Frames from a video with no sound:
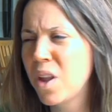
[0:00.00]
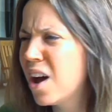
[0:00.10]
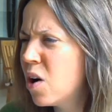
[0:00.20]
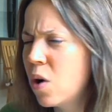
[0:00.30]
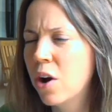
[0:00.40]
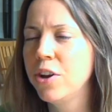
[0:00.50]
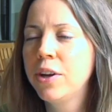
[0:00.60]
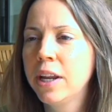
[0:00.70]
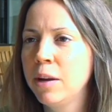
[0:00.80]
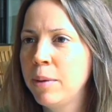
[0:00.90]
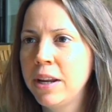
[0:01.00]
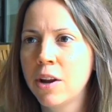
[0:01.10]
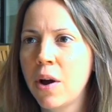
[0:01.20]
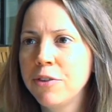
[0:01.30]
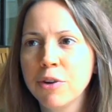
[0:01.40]
No, are you kidding me?
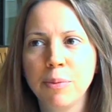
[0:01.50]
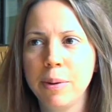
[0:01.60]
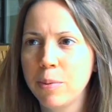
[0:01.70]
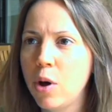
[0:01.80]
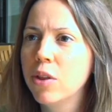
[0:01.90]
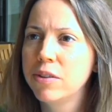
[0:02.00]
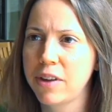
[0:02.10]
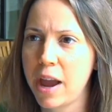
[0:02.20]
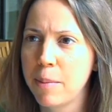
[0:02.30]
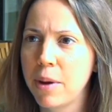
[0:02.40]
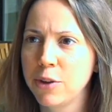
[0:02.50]
No, I train people all the time.